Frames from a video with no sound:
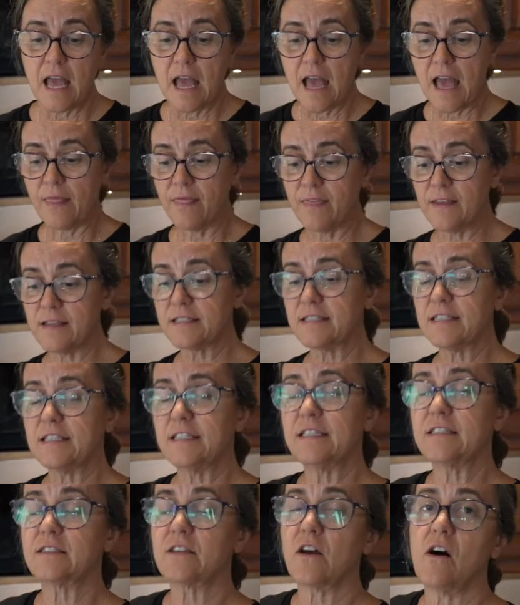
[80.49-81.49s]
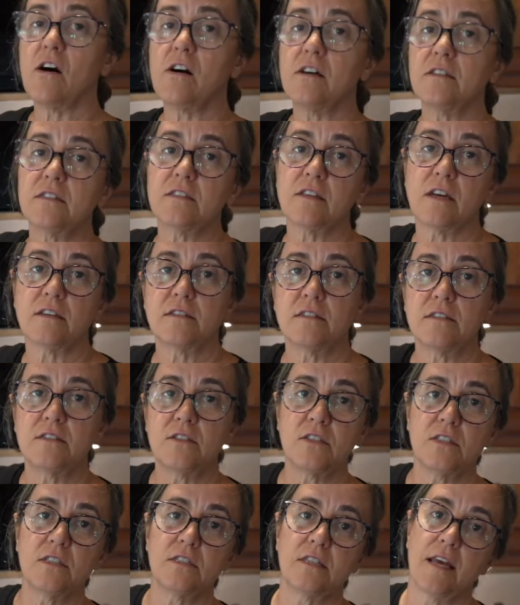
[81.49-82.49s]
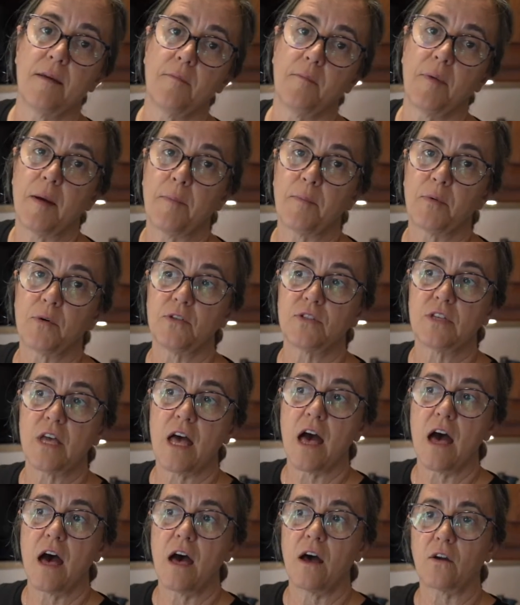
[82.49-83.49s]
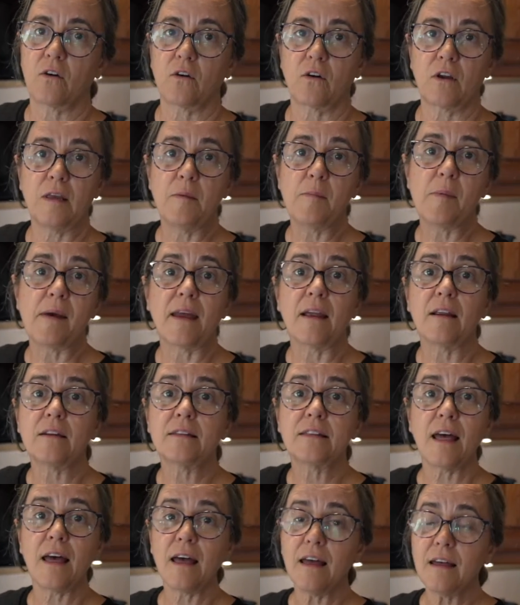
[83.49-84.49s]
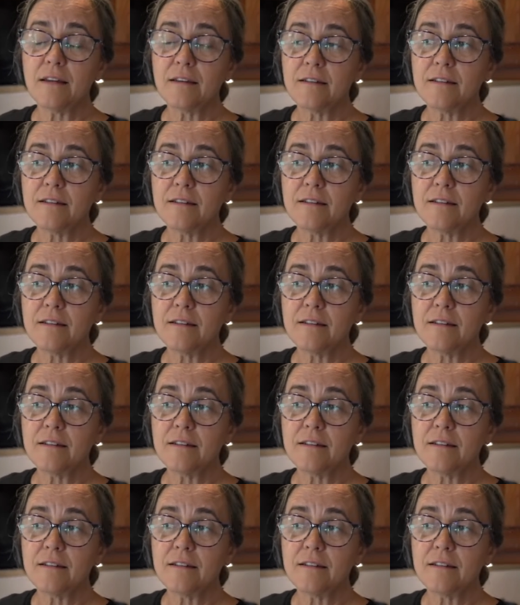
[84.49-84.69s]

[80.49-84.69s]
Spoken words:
And this is called Sausages and Peppers Arrabbiata.